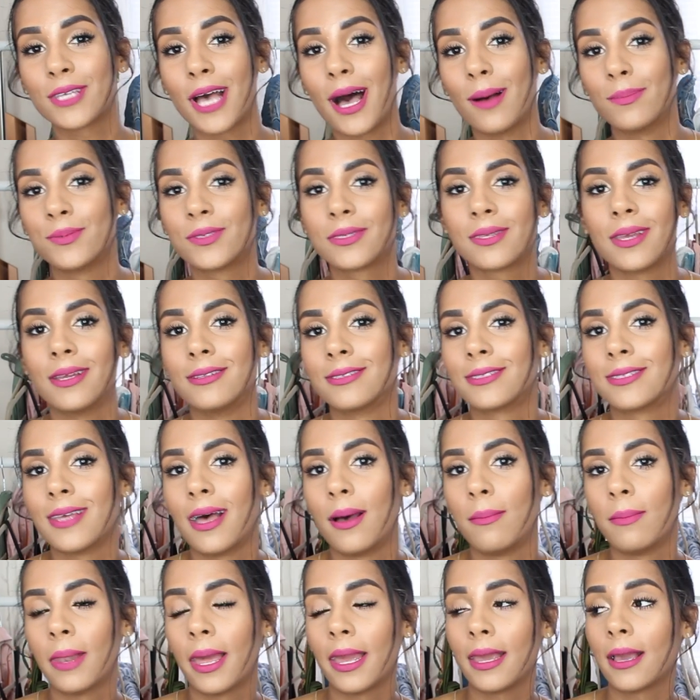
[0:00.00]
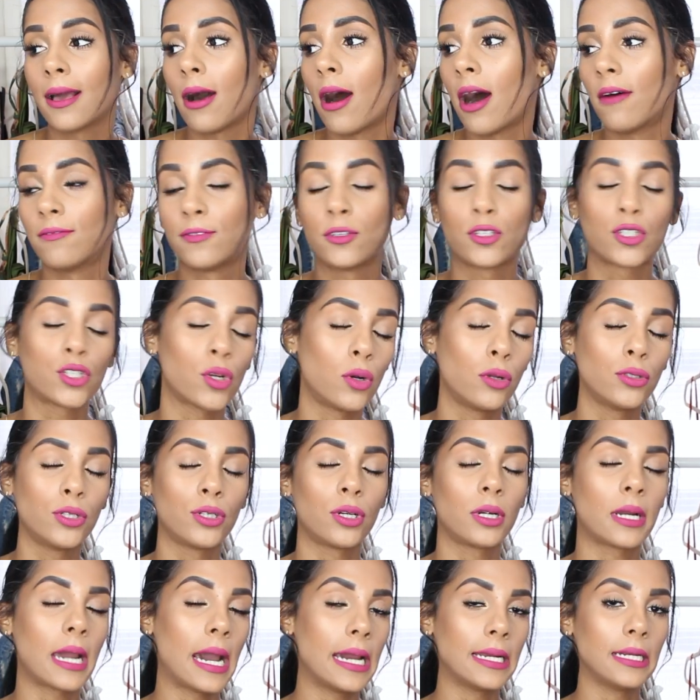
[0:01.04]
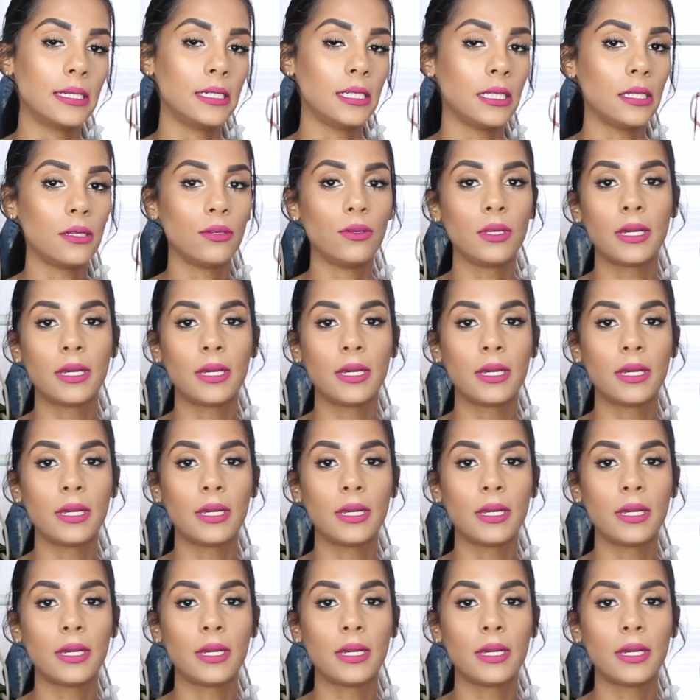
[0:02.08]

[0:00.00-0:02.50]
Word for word: tops and some like off the shoulder kind of deal.